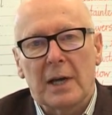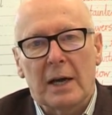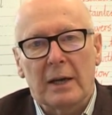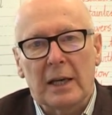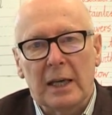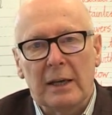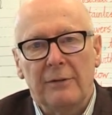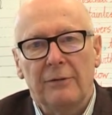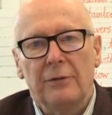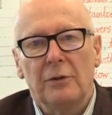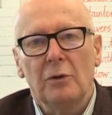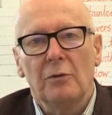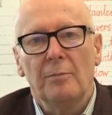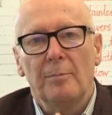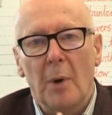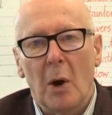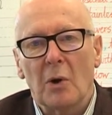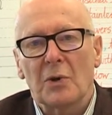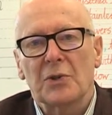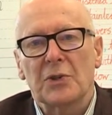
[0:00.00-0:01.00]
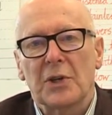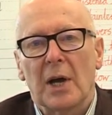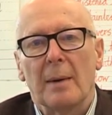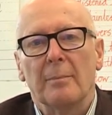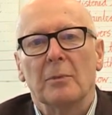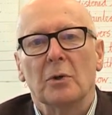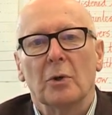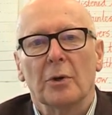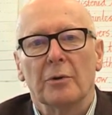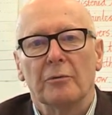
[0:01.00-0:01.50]
Now, if you've boxed
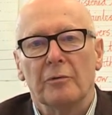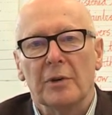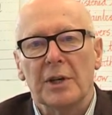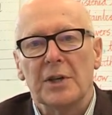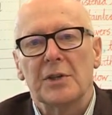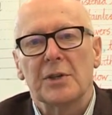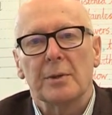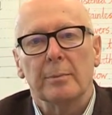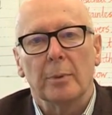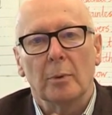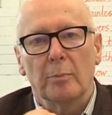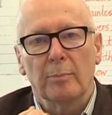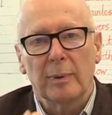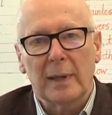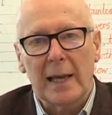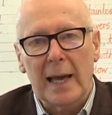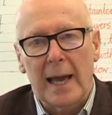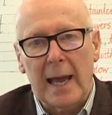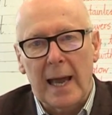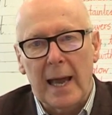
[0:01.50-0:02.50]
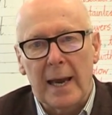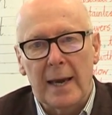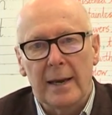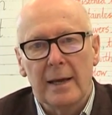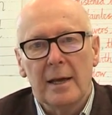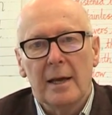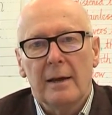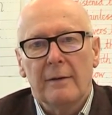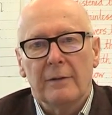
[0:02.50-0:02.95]
up and got a reasonable plan,